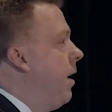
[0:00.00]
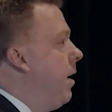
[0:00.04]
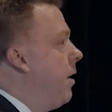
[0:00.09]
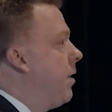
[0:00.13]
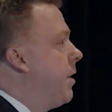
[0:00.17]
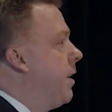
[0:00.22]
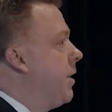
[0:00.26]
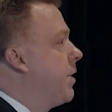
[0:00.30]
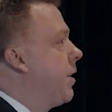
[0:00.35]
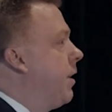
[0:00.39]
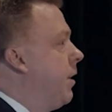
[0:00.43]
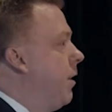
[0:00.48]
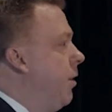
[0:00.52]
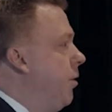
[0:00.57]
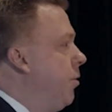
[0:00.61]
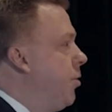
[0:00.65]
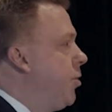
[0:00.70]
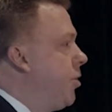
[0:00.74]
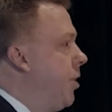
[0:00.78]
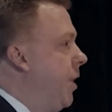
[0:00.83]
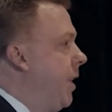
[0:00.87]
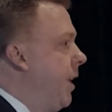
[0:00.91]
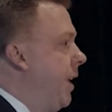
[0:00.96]
The
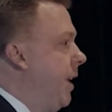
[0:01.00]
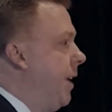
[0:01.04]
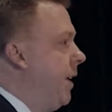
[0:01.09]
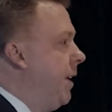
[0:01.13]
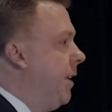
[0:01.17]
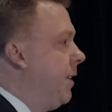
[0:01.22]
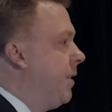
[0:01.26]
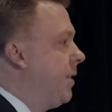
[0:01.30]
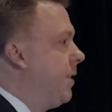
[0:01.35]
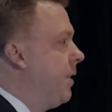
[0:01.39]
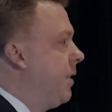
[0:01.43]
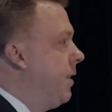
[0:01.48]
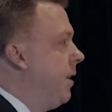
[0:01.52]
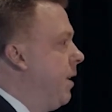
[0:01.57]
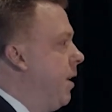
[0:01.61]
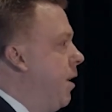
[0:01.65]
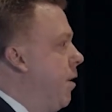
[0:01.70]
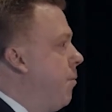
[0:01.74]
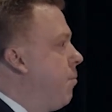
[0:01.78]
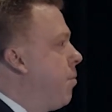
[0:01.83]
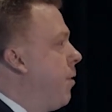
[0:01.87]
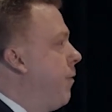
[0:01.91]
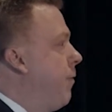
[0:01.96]
solution is
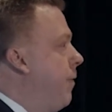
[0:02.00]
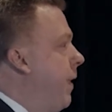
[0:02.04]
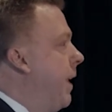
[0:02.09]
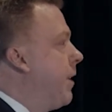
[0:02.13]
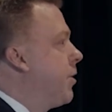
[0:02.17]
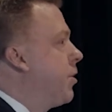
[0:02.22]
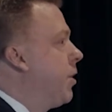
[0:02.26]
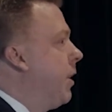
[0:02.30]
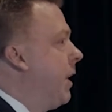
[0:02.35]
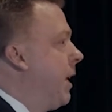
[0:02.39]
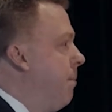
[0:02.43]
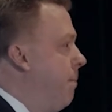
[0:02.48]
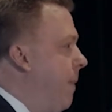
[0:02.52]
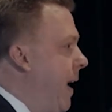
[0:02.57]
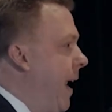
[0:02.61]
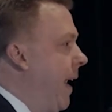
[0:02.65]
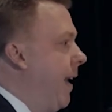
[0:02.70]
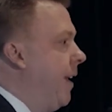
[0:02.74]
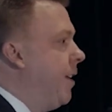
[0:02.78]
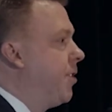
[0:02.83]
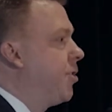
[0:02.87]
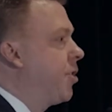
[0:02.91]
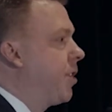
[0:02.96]
professionally
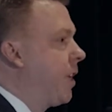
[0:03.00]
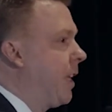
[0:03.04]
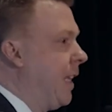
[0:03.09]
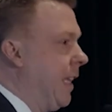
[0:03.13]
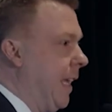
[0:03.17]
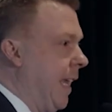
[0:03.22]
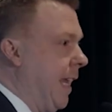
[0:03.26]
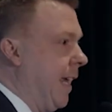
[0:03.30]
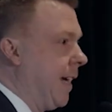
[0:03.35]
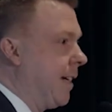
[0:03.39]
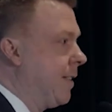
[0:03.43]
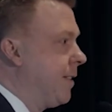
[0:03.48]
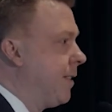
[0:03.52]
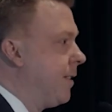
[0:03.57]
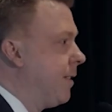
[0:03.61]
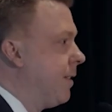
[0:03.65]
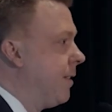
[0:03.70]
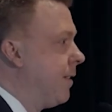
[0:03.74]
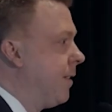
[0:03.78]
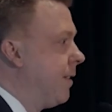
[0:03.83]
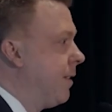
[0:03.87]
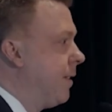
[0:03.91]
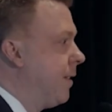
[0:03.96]
managed clinics.
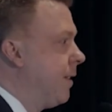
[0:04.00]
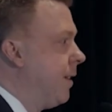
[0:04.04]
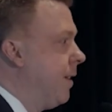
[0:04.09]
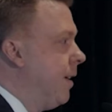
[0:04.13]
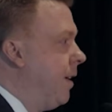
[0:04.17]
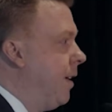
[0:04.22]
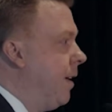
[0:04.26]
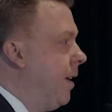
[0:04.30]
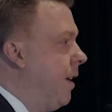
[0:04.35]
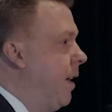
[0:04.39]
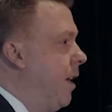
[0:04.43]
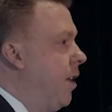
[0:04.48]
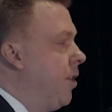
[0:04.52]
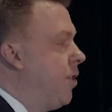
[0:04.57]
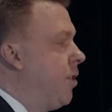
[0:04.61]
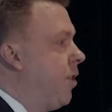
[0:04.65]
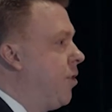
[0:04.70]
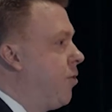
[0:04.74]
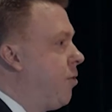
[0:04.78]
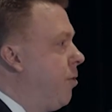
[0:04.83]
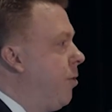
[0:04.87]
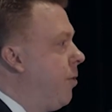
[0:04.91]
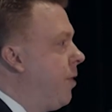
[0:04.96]
The
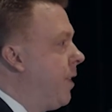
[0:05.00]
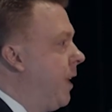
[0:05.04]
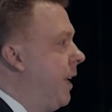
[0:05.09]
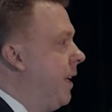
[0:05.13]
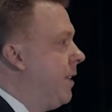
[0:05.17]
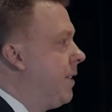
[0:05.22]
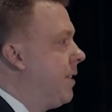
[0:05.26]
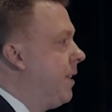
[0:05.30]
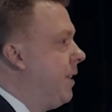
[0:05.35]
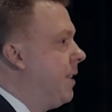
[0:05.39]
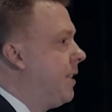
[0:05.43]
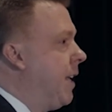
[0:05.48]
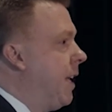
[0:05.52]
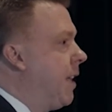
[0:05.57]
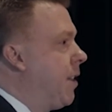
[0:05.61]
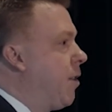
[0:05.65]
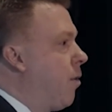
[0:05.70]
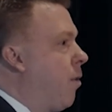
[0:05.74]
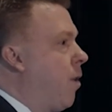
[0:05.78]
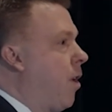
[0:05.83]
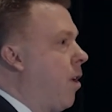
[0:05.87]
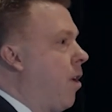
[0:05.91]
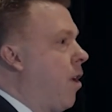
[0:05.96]
truth is that
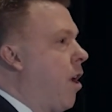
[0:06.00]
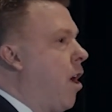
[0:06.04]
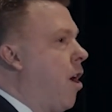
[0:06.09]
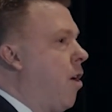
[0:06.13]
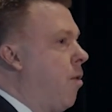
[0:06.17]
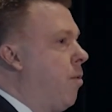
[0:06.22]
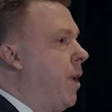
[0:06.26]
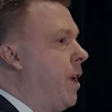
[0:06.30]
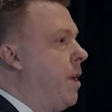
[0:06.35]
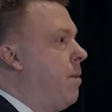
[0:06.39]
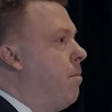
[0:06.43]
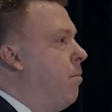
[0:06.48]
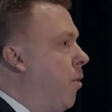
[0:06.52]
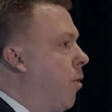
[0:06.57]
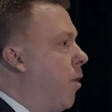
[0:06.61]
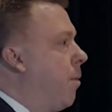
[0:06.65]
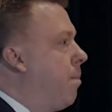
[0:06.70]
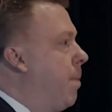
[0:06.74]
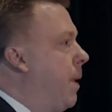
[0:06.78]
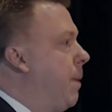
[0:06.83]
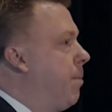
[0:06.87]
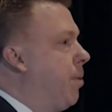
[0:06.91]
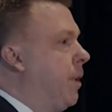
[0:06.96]
there are already more
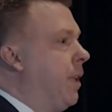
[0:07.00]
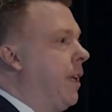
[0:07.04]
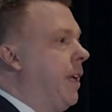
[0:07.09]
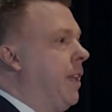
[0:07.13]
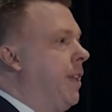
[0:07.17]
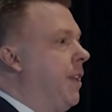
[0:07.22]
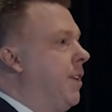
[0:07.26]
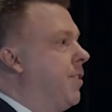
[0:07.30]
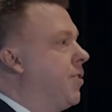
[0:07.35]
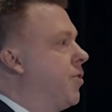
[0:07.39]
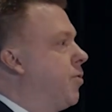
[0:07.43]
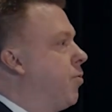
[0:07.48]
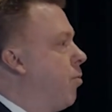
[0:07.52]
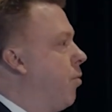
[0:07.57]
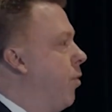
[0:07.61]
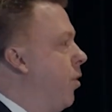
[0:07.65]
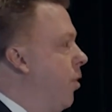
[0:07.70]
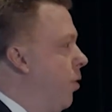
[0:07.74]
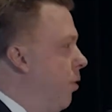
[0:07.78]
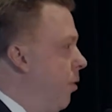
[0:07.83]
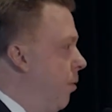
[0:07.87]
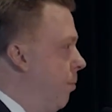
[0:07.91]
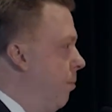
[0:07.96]
people in this
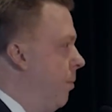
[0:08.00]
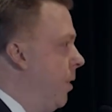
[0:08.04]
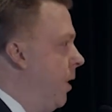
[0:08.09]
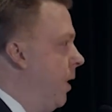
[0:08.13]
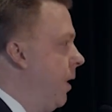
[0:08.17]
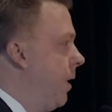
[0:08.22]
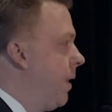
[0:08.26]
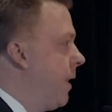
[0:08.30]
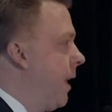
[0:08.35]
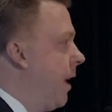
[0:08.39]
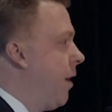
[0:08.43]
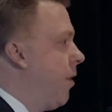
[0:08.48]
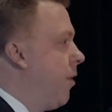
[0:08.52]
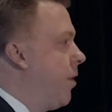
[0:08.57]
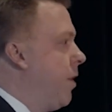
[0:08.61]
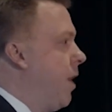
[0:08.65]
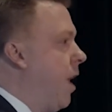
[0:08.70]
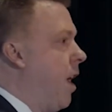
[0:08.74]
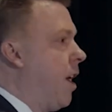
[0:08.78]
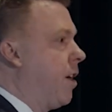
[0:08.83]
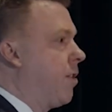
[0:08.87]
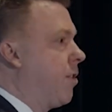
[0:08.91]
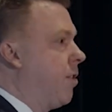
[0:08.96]
room that are
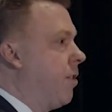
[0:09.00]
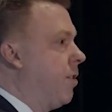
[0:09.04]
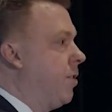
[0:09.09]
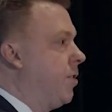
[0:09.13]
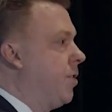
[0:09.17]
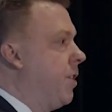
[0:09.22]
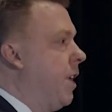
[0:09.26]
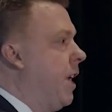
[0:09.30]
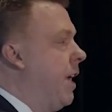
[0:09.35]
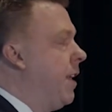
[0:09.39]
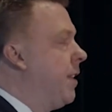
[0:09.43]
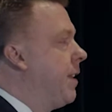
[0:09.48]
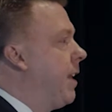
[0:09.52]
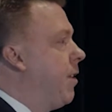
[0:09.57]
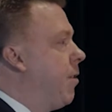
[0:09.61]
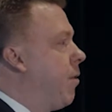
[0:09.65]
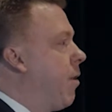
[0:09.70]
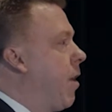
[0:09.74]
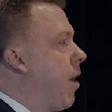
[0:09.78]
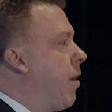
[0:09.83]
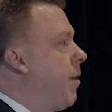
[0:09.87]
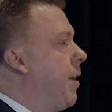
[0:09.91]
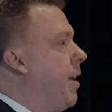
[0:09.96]
doctors than
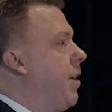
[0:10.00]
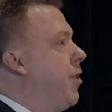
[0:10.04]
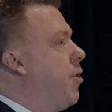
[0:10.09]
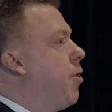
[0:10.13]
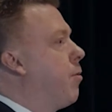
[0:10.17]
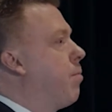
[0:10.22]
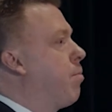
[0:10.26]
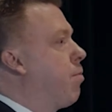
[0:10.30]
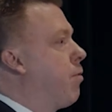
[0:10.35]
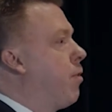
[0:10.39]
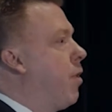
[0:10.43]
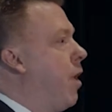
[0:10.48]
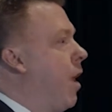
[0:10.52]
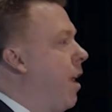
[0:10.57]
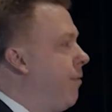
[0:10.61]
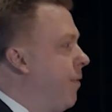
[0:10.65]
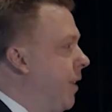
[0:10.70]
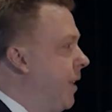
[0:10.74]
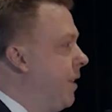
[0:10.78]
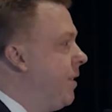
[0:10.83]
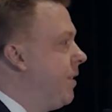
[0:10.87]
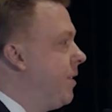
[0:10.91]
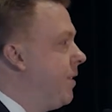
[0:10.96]
there are in your
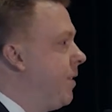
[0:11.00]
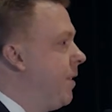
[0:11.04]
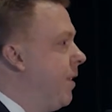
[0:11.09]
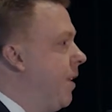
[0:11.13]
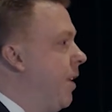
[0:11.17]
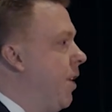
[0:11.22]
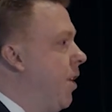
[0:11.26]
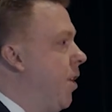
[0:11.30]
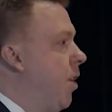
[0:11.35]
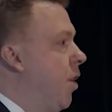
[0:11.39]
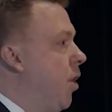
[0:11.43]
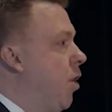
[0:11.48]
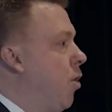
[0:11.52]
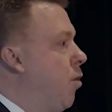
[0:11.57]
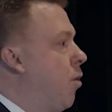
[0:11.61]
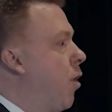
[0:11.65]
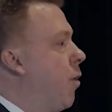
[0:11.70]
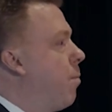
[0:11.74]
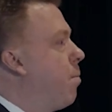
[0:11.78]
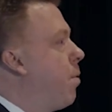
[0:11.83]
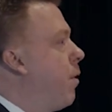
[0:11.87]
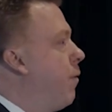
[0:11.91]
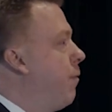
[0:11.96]
province who
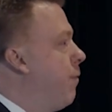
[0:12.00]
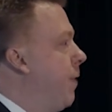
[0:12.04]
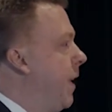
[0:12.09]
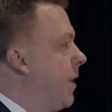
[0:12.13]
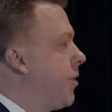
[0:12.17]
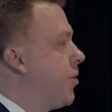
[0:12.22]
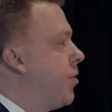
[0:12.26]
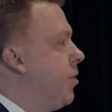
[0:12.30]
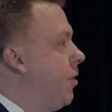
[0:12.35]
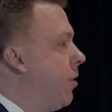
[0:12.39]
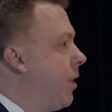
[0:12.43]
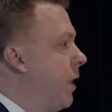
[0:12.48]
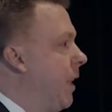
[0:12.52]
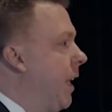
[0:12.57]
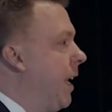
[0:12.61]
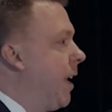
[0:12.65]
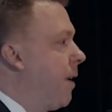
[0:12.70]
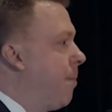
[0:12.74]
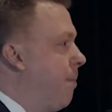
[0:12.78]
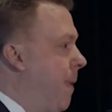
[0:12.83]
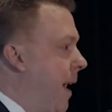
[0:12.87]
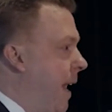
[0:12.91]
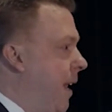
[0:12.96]
are professional
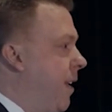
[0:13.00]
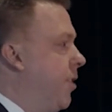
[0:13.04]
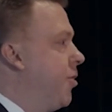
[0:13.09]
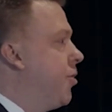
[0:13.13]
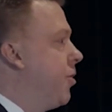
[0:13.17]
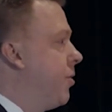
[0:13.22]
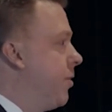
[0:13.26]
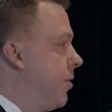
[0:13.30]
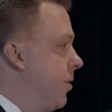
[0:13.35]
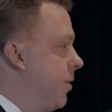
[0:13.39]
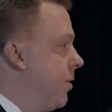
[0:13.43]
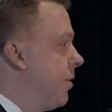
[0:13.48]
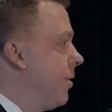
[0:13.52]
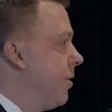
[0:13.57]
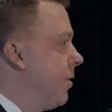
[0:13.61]
clinic managers.